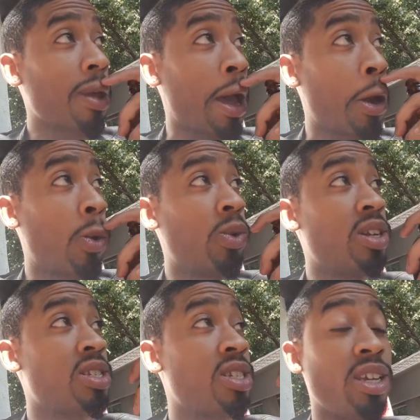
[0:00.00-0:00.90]
I don't
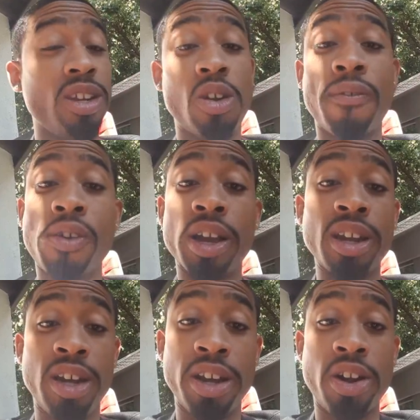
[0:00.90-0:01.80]
want to see no
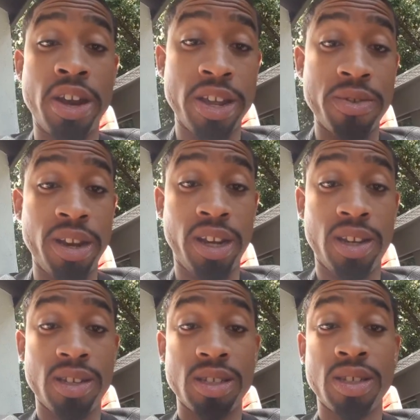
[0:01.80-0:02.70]
fucking Hunter Henry
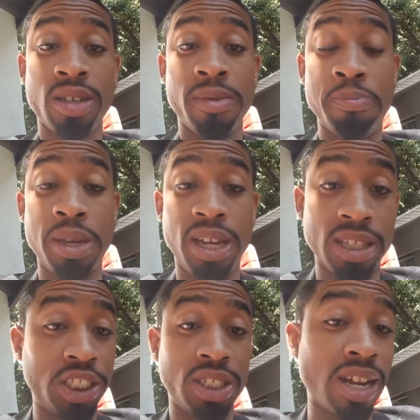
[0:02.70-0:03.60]

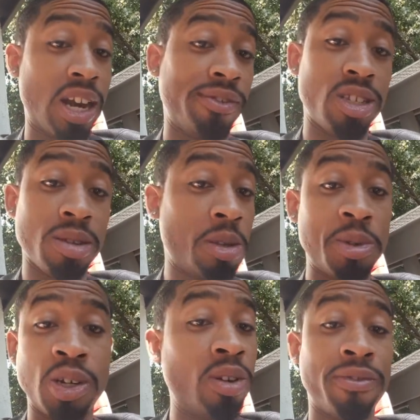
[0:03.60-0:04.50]
beating the shit out of us up the
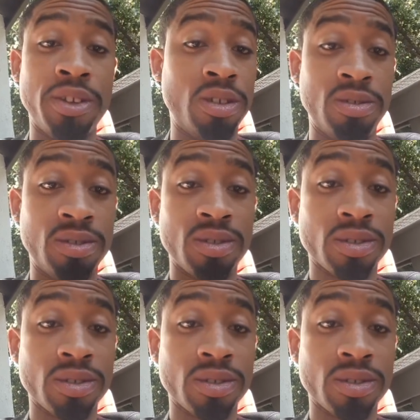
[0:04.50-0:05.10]
middle of the field.